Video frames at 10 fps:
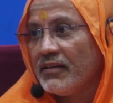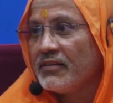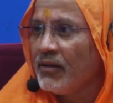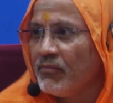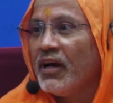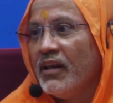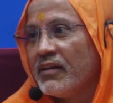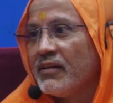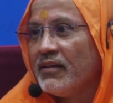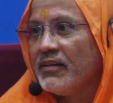some color.
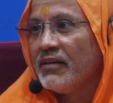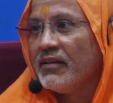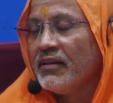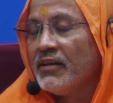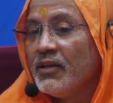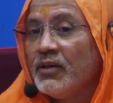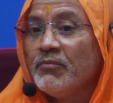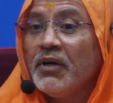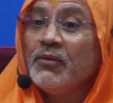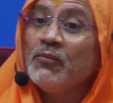
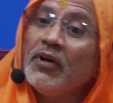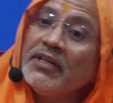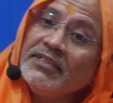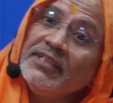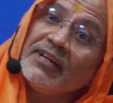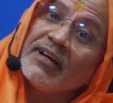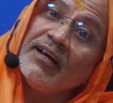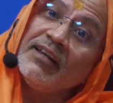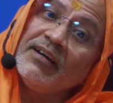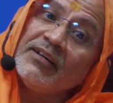But what is the
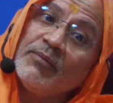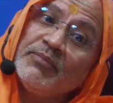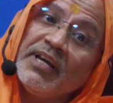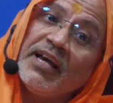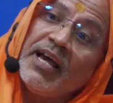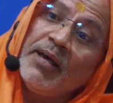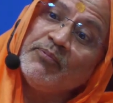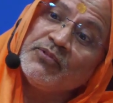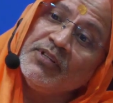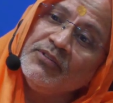color of the
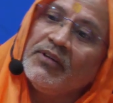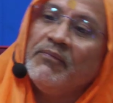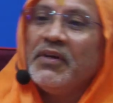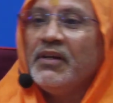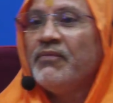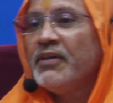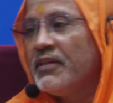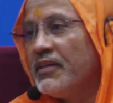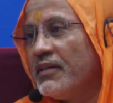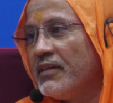absence of elephant?
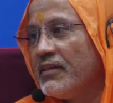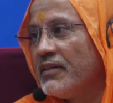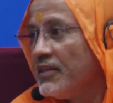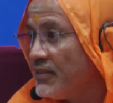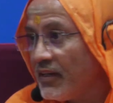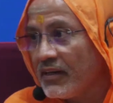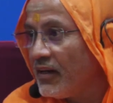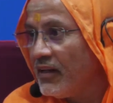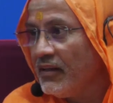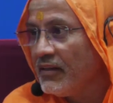Is there a
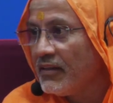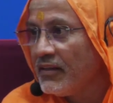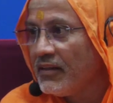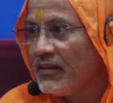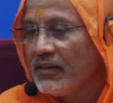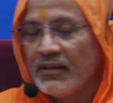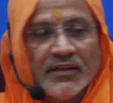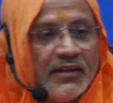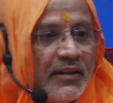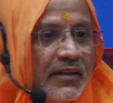color?
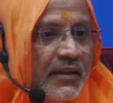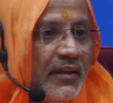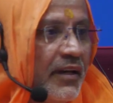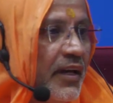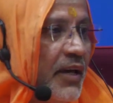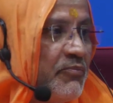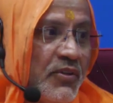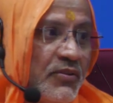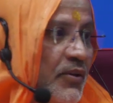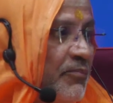
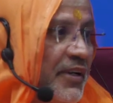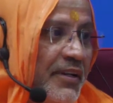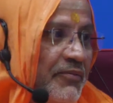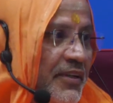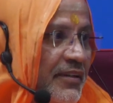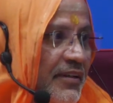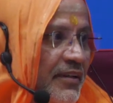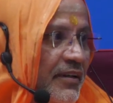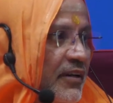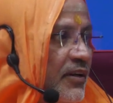Absence of elephant?
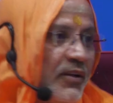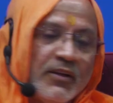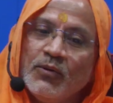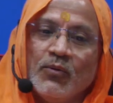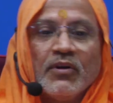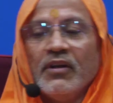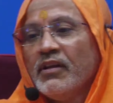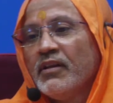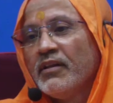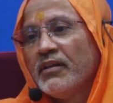No color.
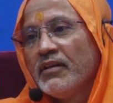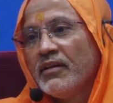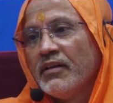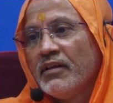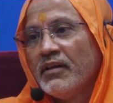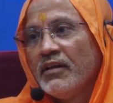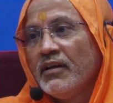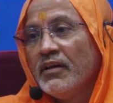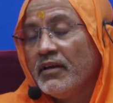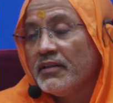
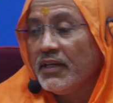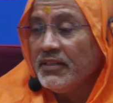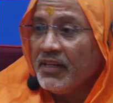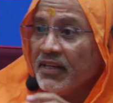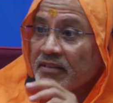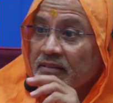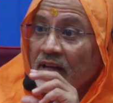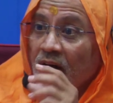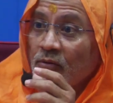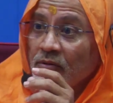Is there a
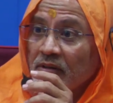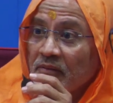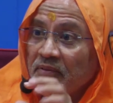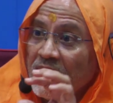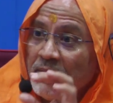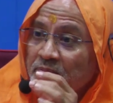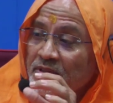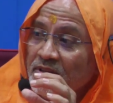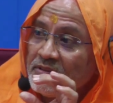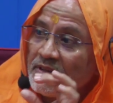sound of
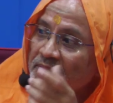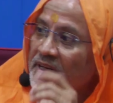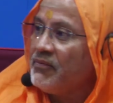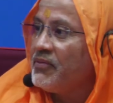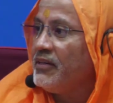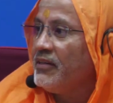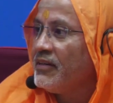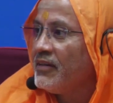absence of elephant?